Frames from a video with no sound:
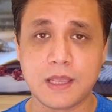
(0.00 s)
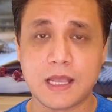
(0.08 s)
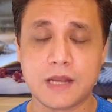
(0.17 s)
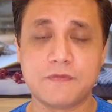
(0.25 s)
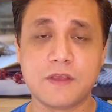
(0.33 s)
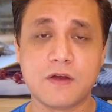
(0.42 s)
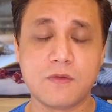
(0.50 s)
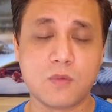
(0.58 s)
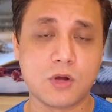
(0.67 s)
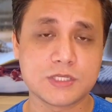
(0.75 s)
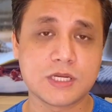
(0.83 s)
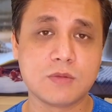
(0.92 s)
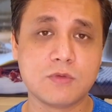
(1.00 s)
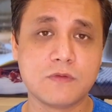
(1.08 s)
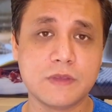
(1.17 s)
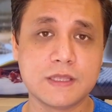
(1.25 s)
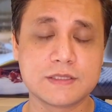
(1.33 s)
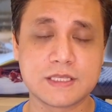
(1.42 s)
And if you're watching a
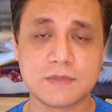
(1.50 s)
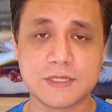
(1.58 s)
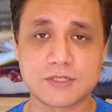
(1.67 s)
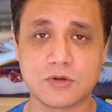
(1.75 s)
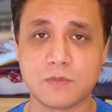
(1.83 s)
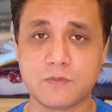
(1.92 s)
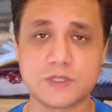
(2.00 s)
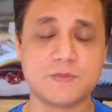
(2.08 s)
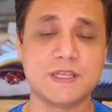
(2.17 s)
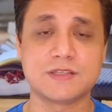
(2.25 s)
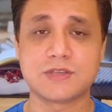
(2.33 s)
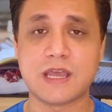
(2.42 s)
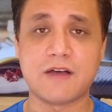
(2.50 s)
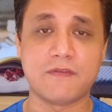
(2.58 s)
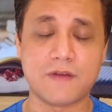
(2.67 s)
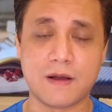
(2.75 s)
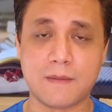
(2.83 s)
movie in CinemaScope, which means you have